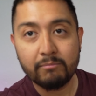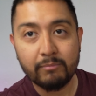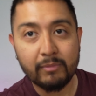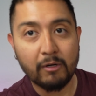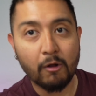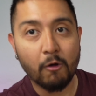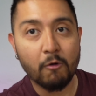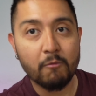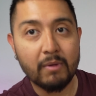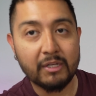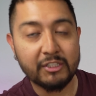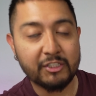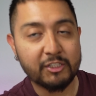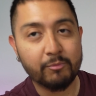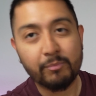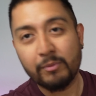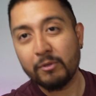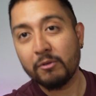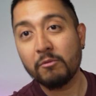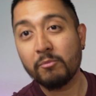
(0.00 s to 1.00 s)
below my
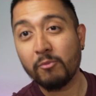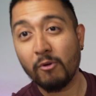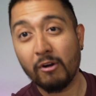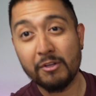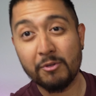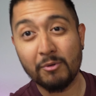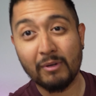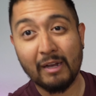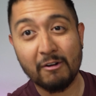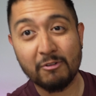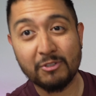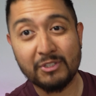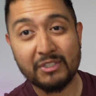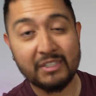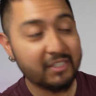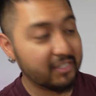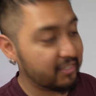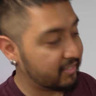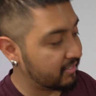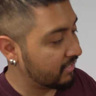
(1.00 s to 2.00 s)
GPU. Probably you cannot
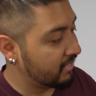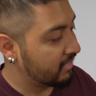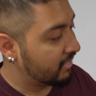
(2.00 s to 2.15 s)
see it.